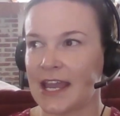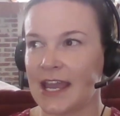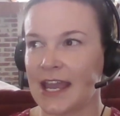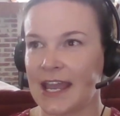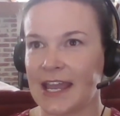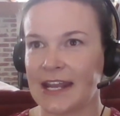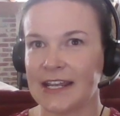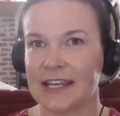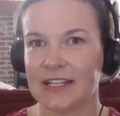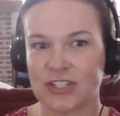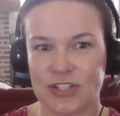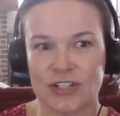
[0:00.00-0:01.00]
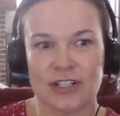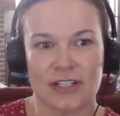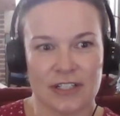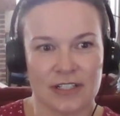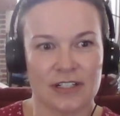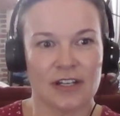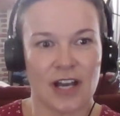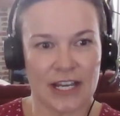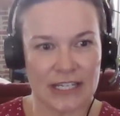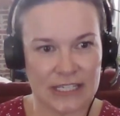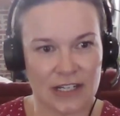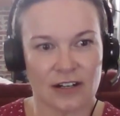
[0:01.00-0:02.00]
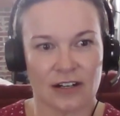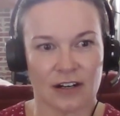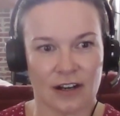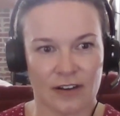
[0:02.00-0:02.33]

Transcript: And it took a year